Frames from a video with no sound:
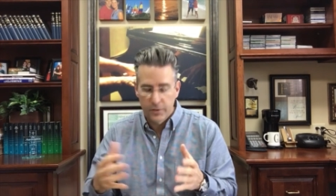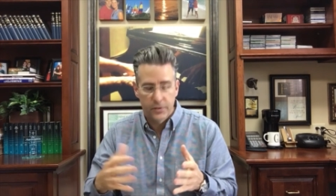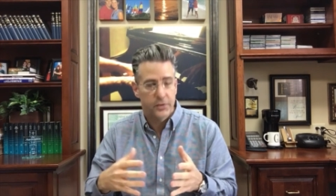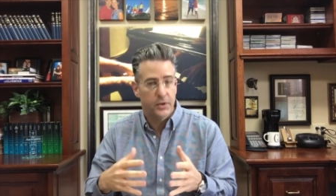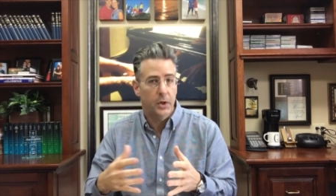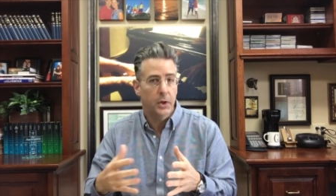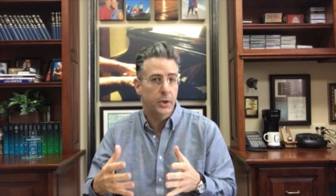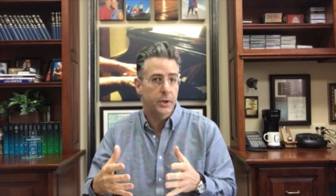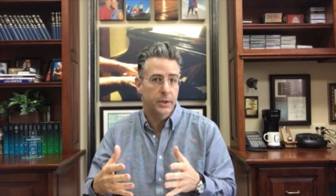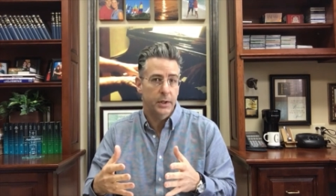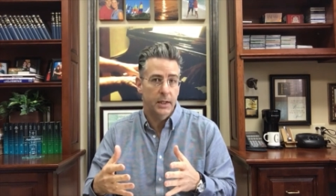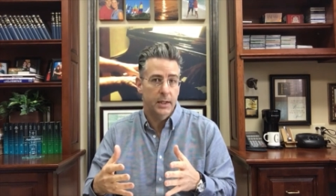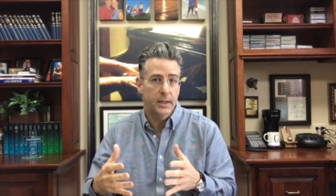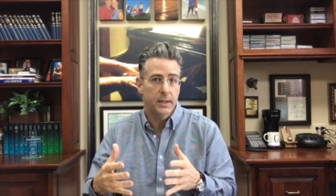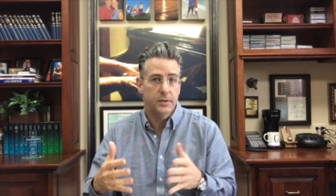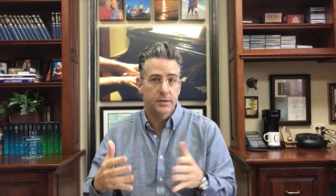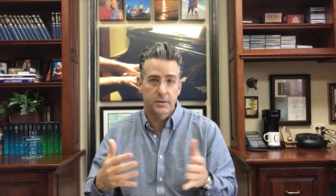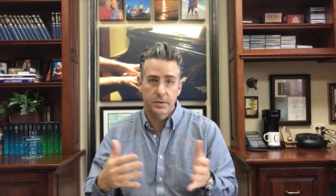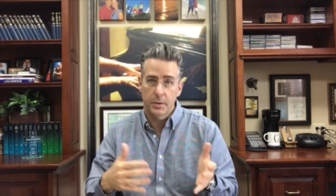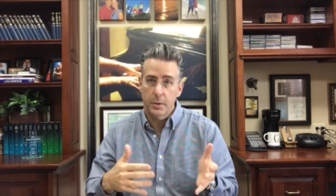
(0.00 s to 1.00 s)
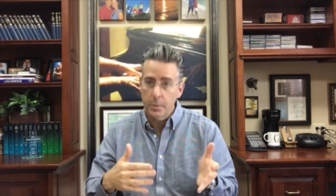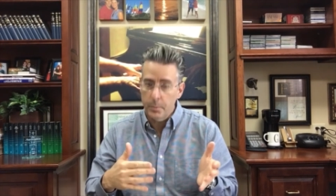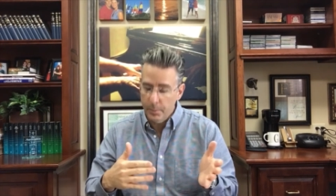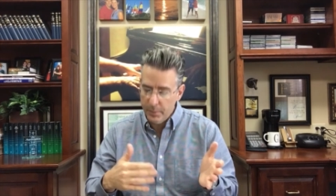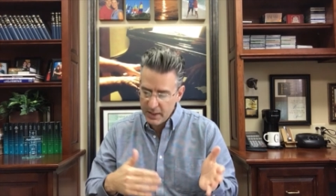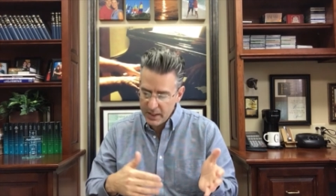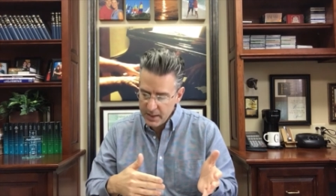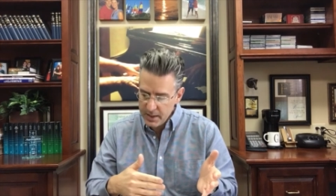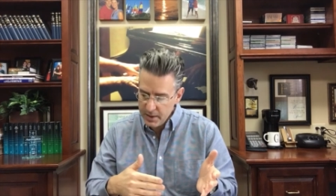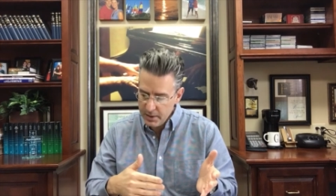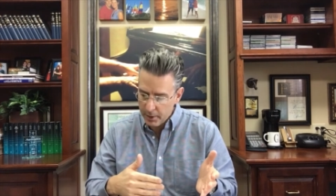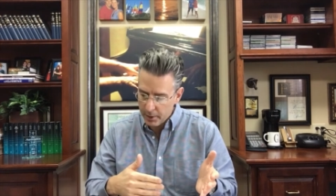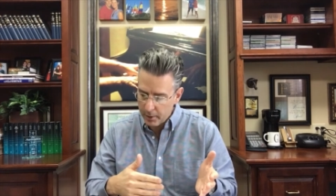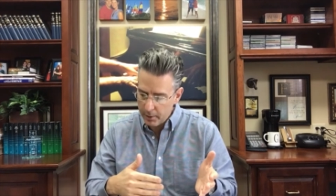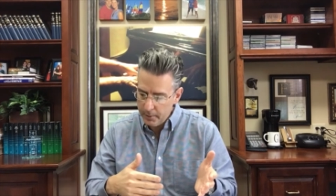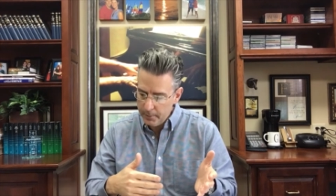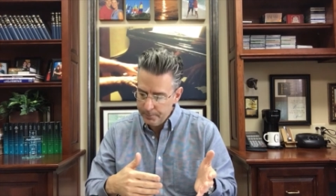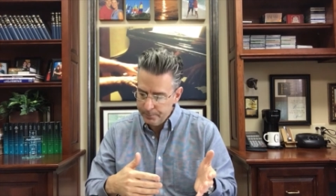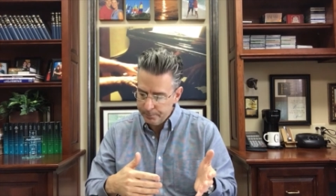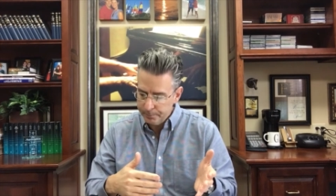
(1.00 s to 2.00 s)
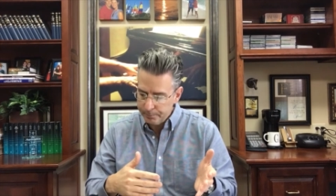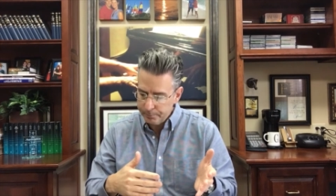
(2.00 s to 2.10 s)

Thirdly, to Peter,